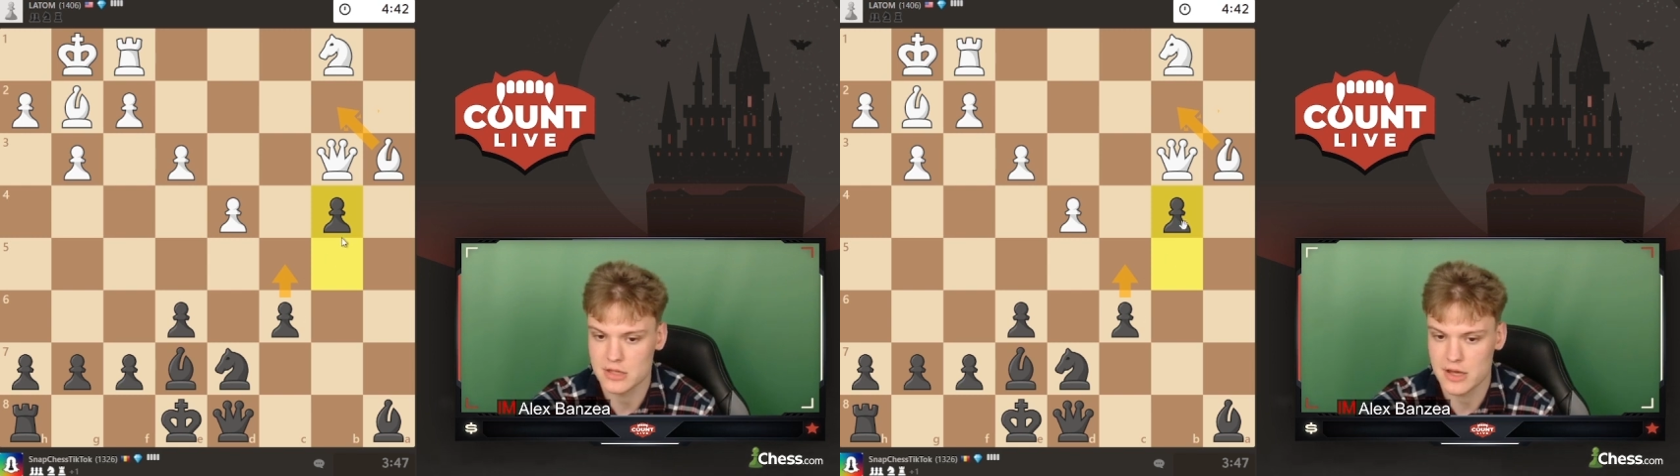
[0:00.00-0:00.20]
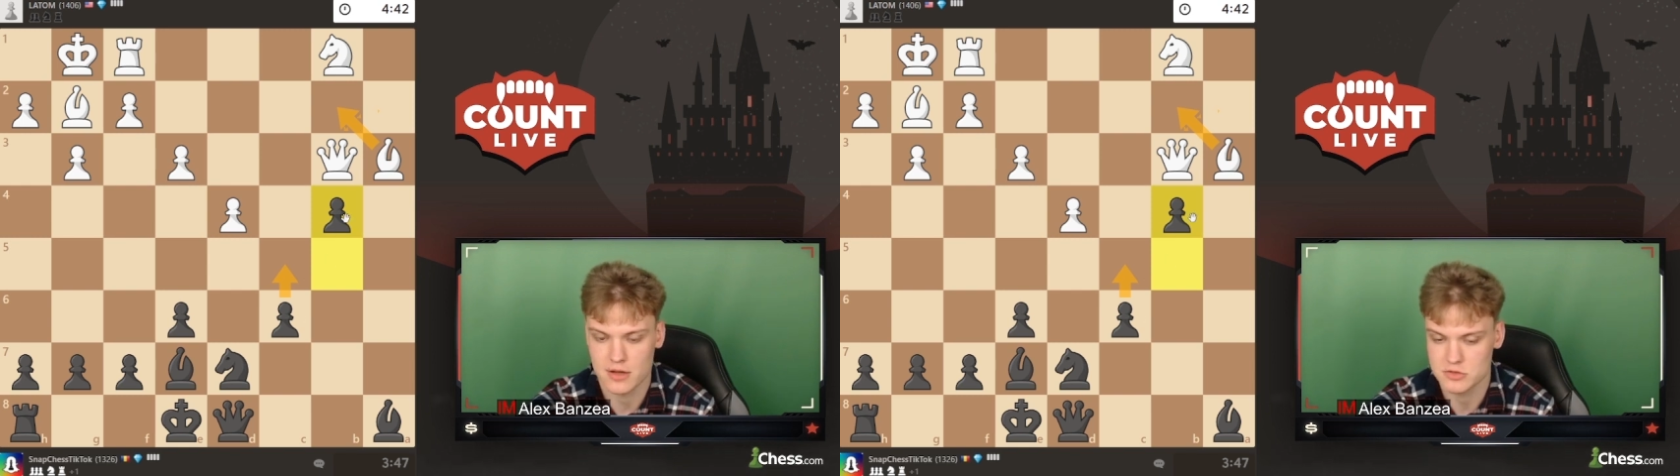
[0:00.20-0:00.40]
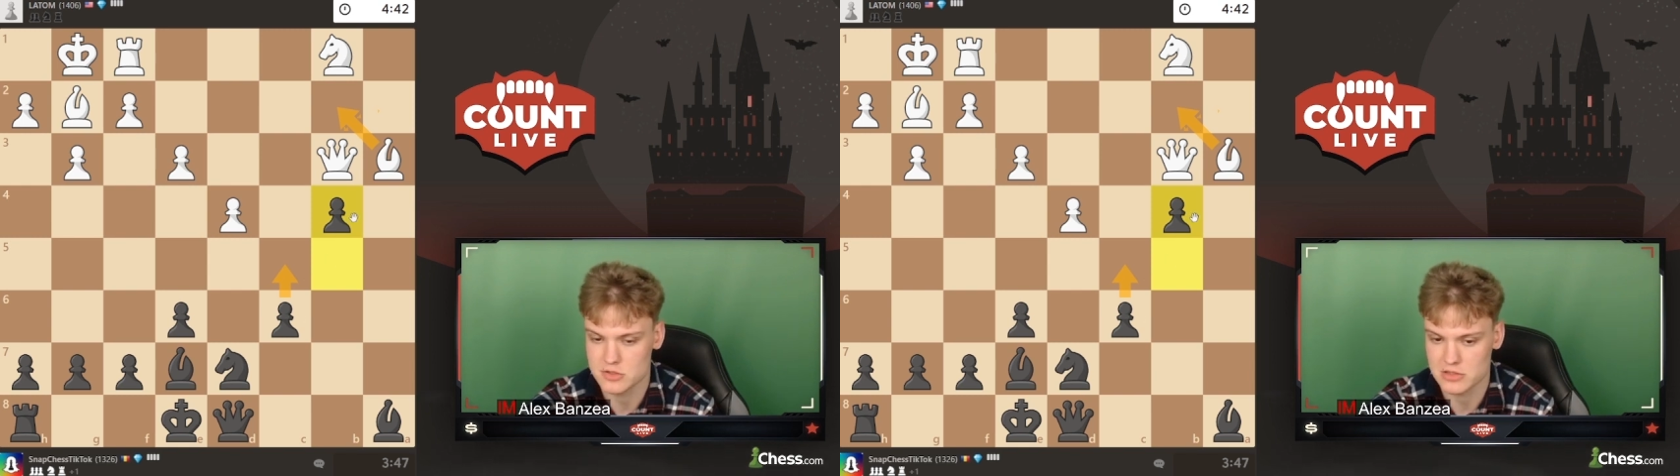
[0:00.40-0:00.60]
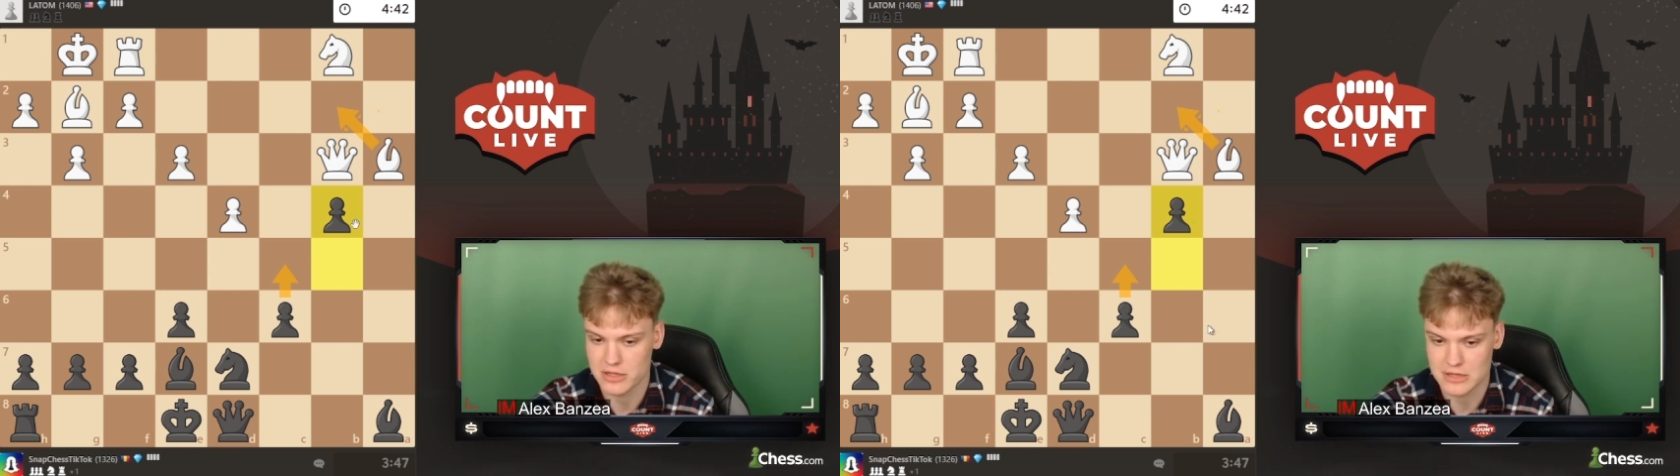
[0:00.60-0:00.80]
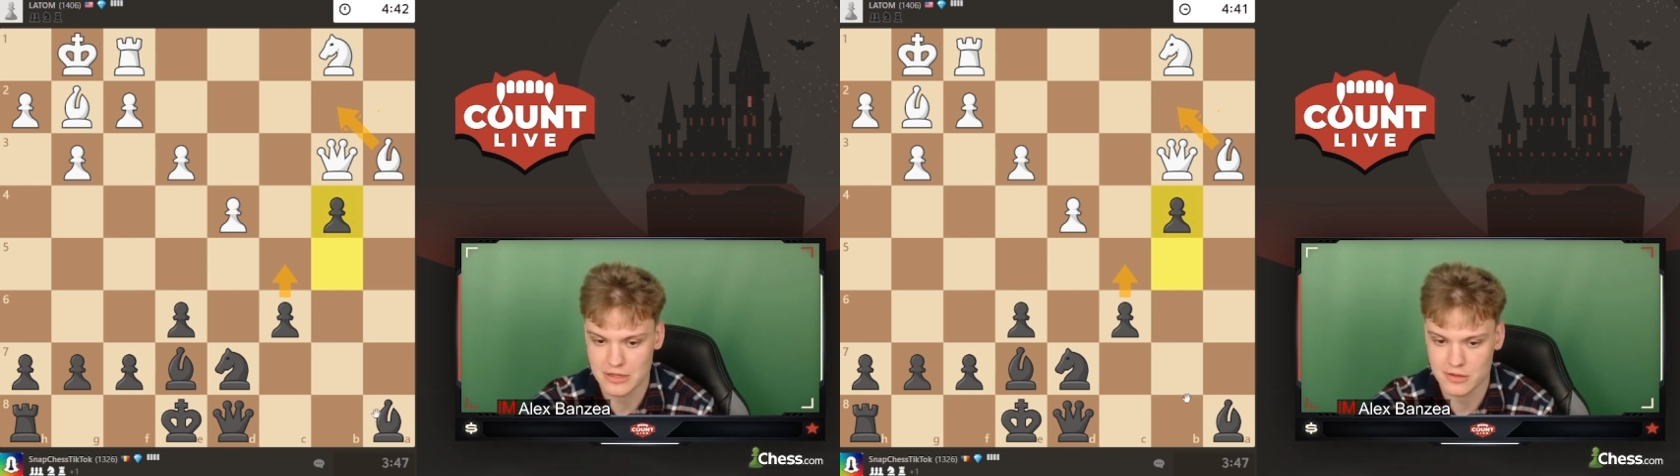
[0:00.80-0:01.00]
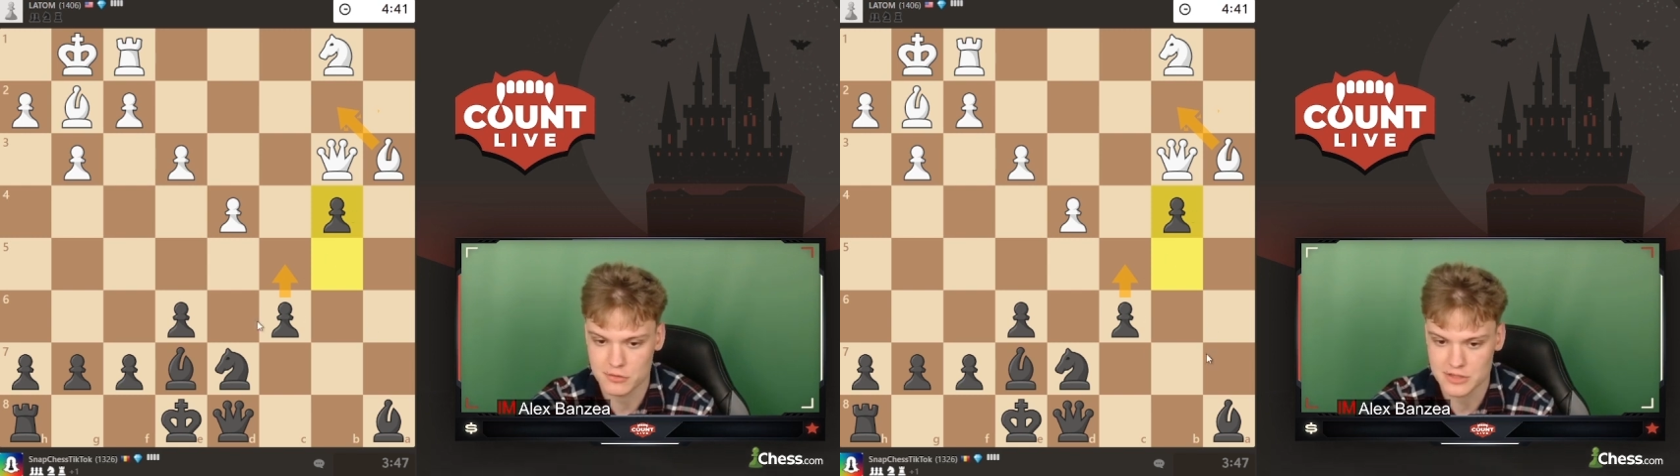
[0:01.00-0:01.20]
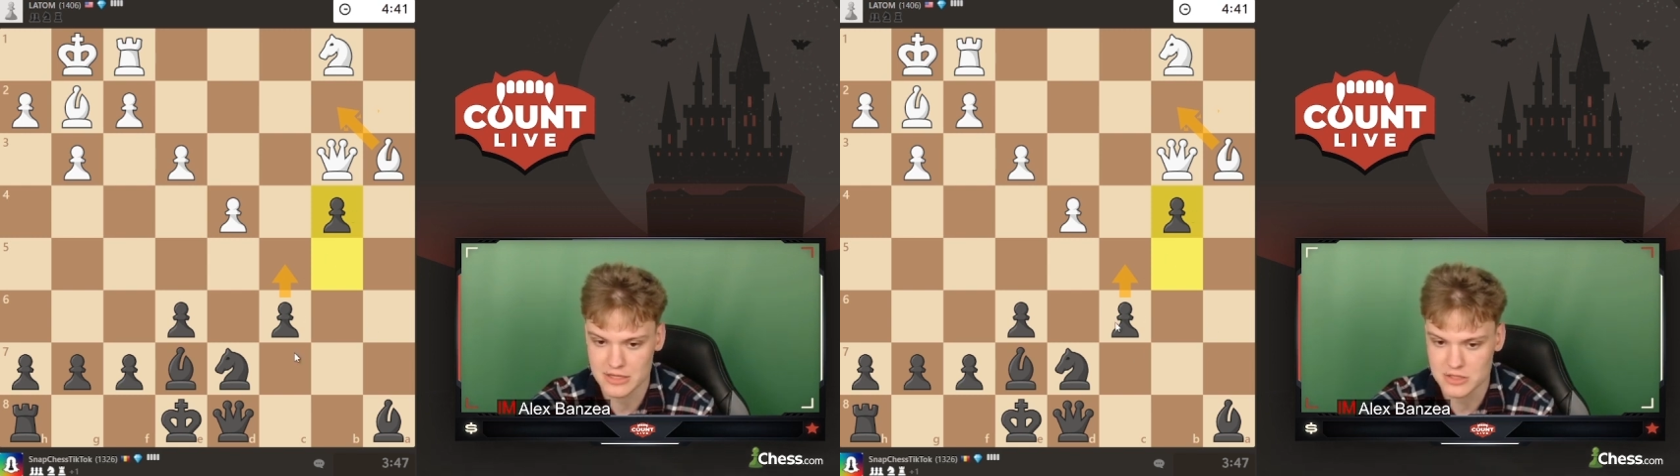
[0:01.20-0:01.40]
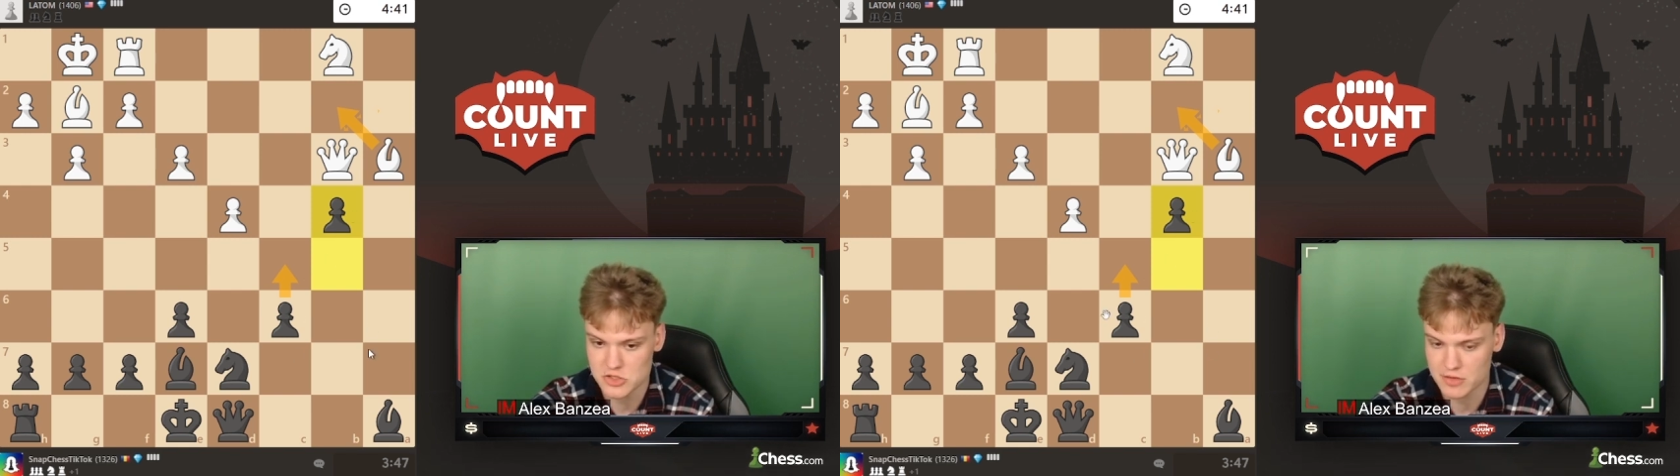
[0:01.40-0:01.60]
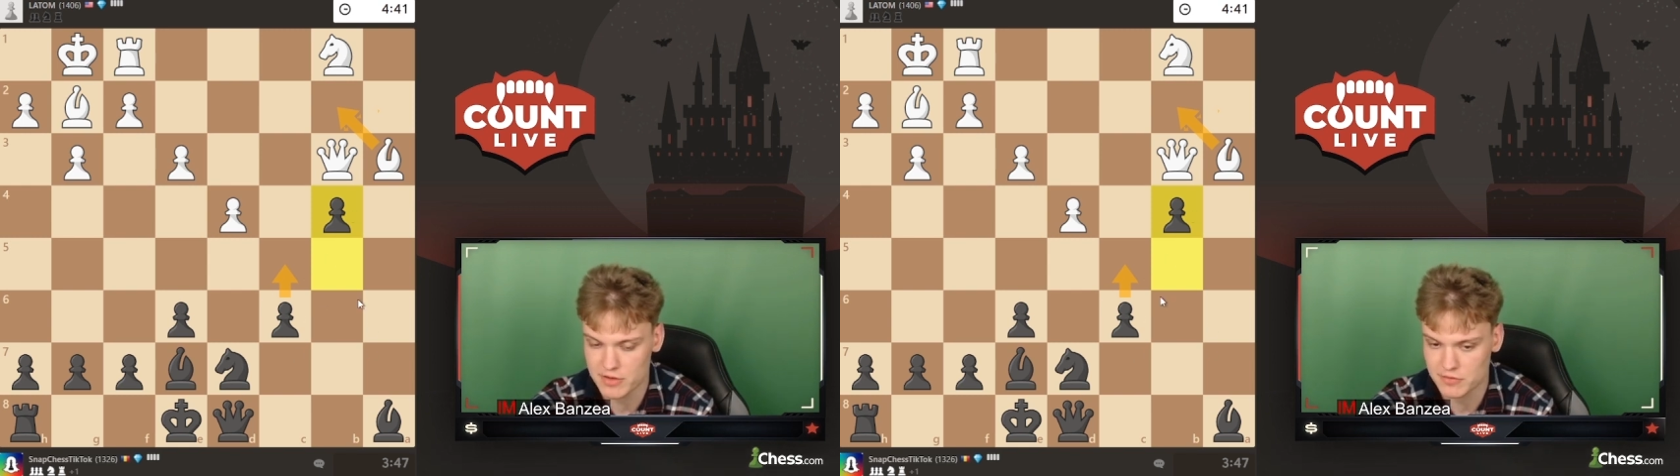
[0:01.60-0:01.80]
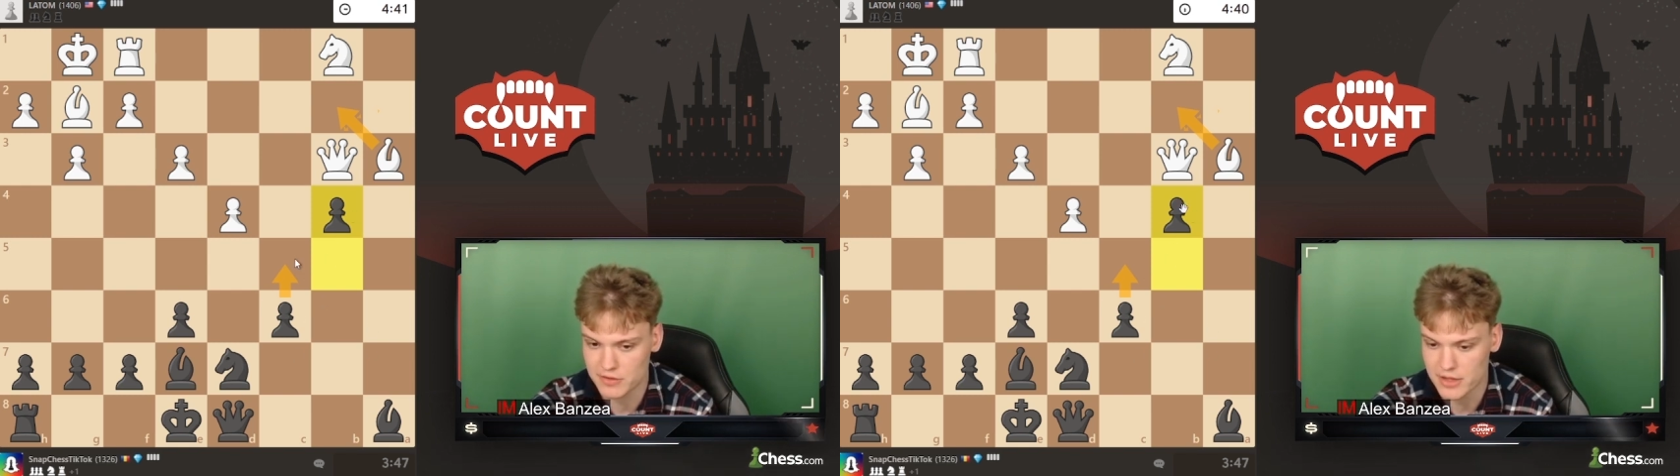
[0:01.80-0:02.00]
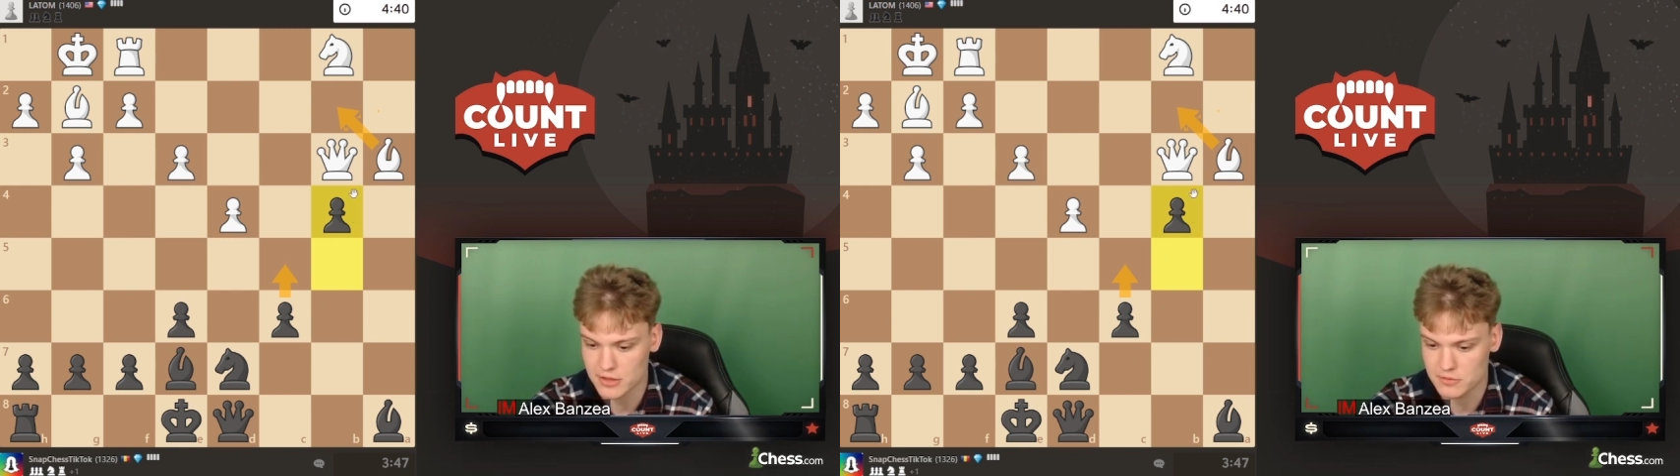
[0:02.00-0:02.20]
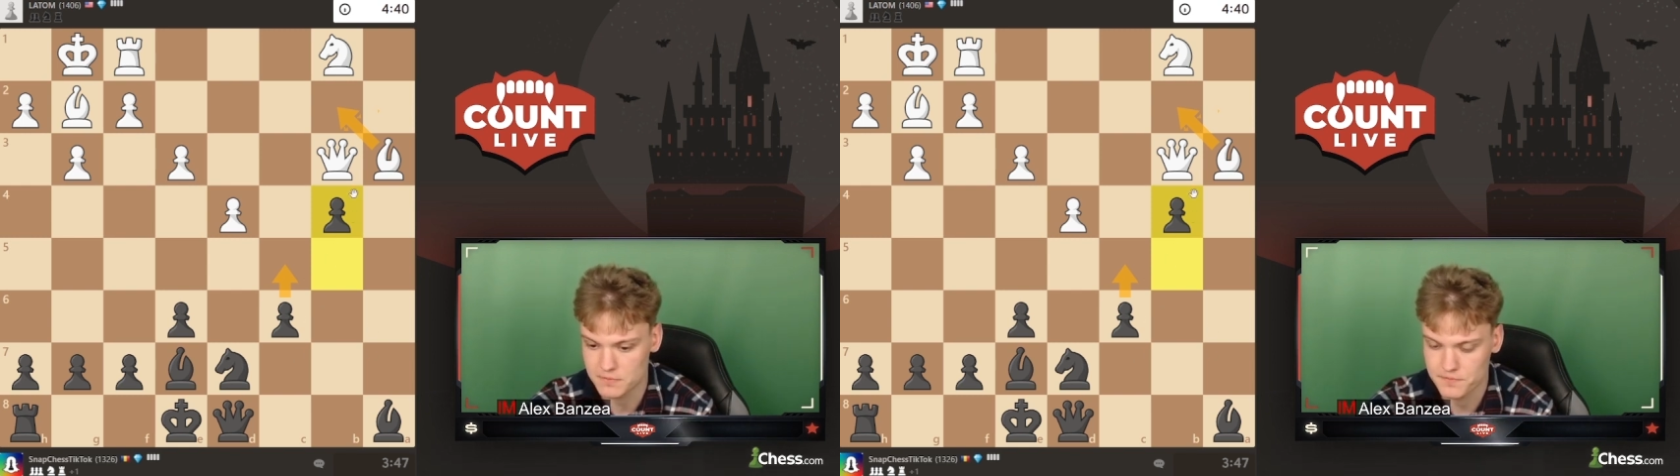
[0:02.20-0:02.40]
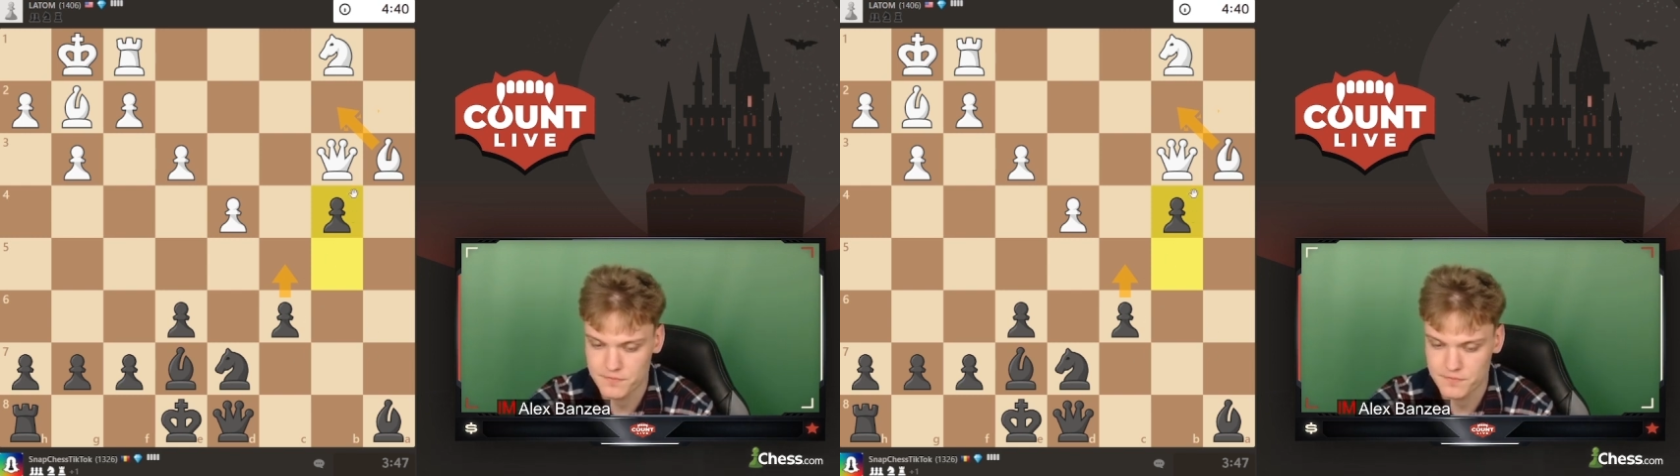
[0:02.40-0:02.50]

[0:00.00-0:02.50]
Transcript: yeah, just like taking over the initiative, I feel like.